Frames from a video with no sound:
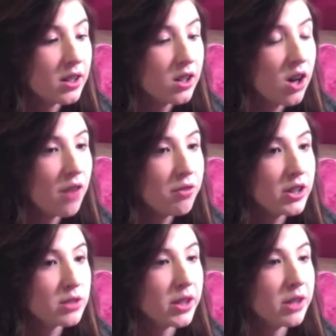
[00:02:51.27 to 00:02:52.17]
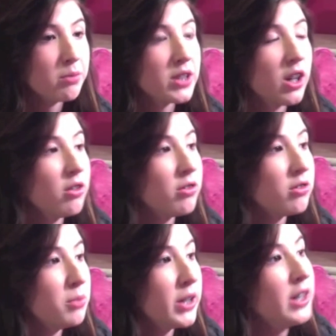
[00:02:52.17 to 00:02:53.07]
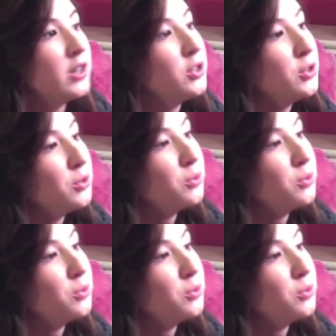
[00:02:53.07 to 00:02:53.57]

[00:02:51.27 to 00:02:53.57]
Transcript: conflicts within himself began to